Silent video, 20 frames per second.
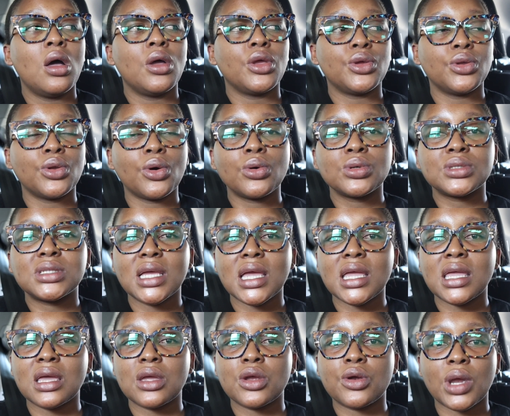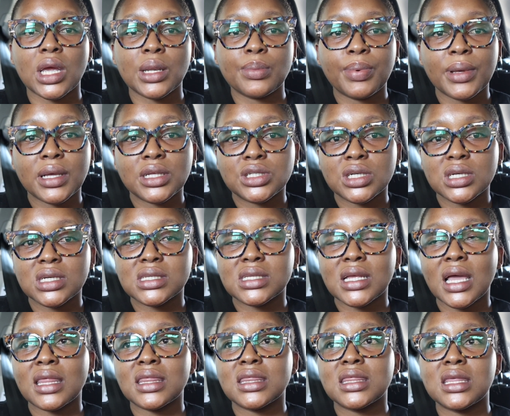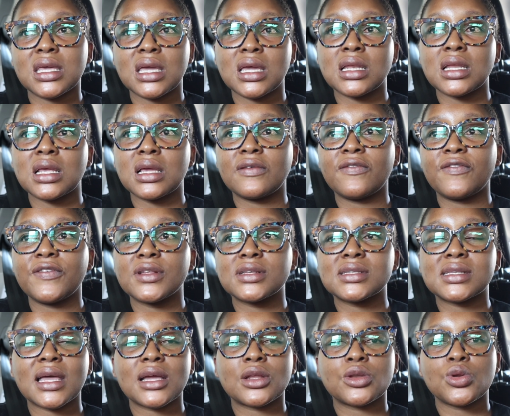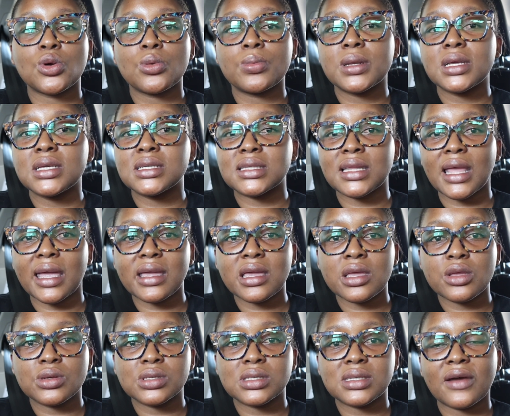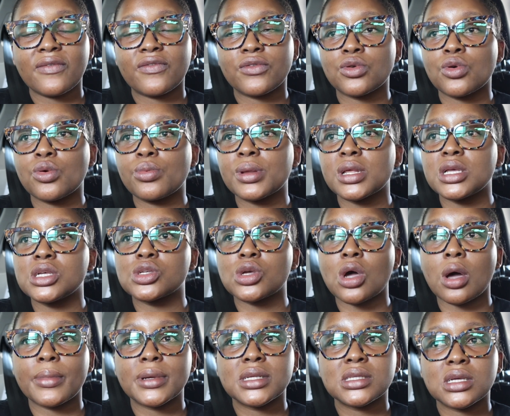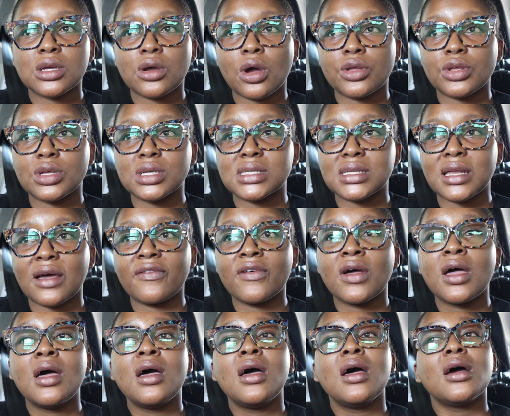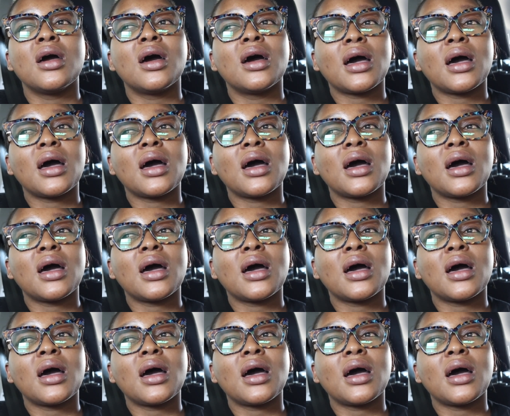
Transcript: you know, taking great pictures, and then it feels like nobody's liking your stuff or nobody's commenting on your stuff.